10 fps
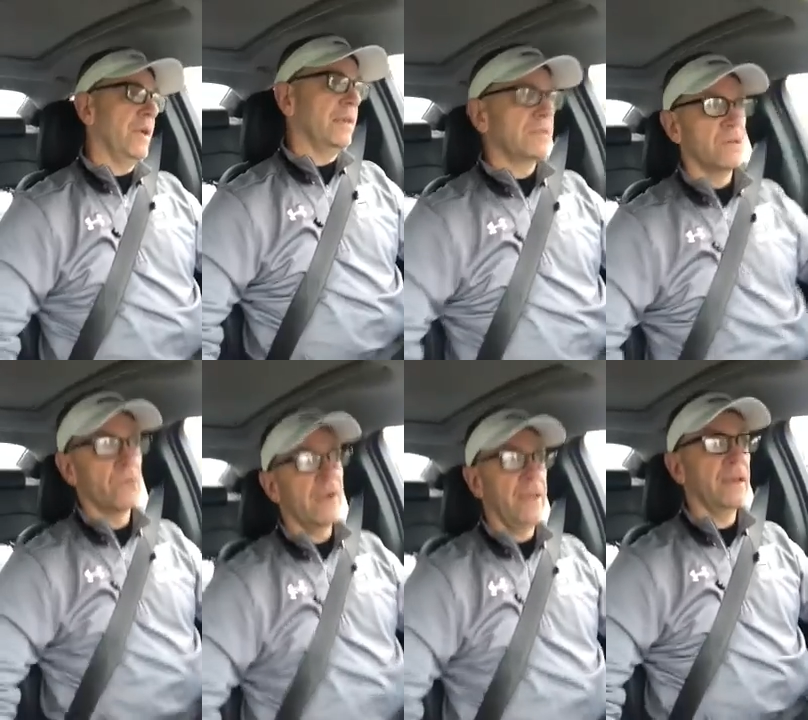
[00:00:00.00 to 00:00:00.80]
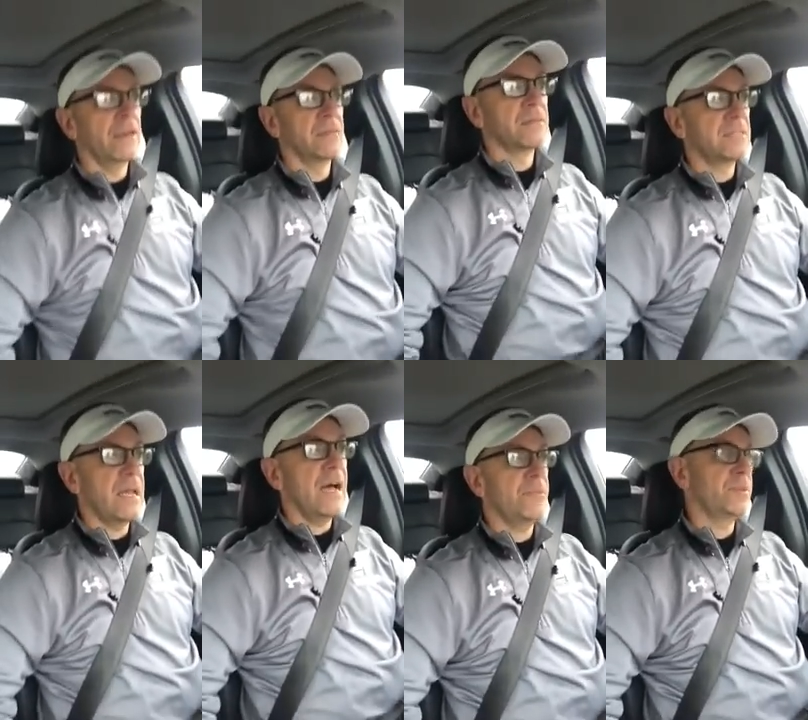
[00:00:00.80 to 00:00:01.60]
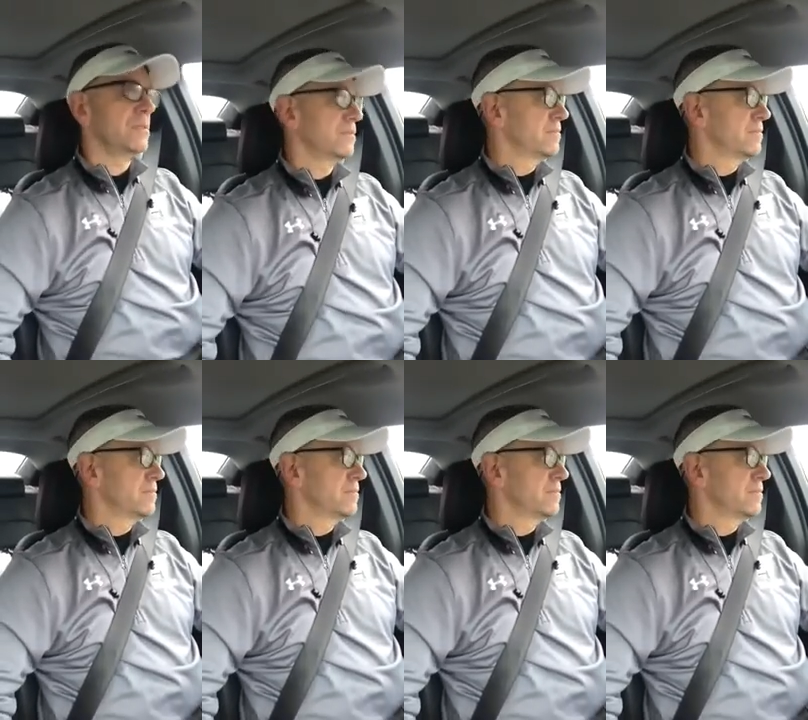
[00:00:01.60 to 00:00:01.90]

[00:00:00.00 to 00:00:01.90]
wait till the rain stops.